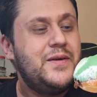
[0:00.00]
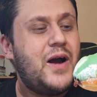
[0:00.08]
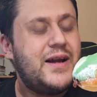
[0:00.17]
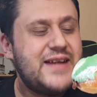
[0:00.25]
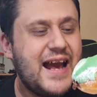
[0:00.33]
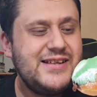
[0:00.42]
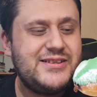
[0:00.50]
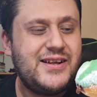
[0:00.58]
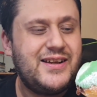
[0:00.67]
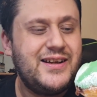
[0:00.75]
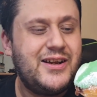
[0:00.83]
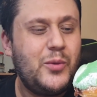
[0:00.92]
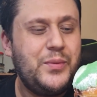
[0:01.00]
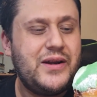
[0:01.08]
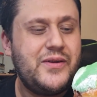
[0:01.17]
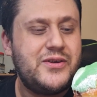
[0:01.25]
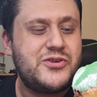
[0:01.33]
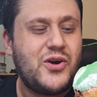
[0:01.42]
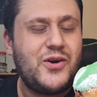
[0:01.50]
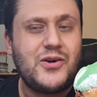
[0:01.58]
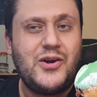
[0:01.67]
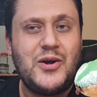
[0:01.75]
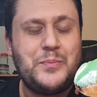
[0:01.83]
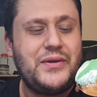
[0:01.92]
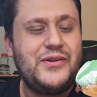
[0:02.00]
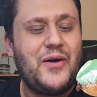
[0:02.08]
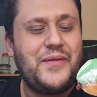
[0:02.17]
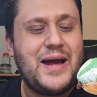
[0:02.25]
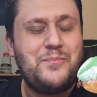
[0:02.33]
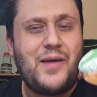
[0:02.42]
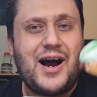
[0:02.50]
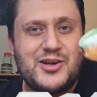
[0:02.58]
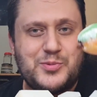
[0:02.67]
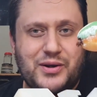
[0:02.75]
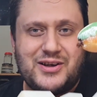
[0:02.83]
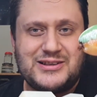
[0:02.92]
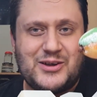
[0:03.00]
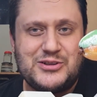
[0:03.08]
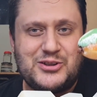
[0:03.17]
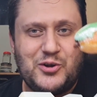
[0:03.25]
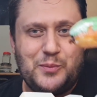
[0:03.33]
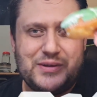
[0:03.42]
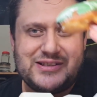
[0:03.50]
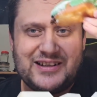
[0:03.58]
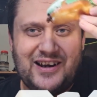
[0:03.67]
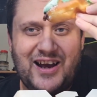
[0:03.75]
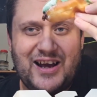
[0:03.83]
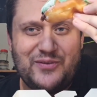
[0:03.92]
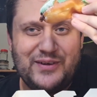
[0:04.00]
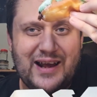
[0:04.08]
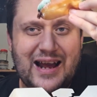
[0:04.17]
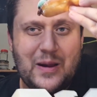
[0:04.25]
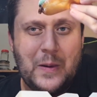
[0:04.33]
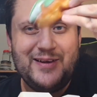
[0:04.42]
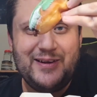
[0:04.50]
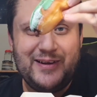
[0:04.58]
I tasted a little bit of the chocolate, but not that much because I was too busy laughing at.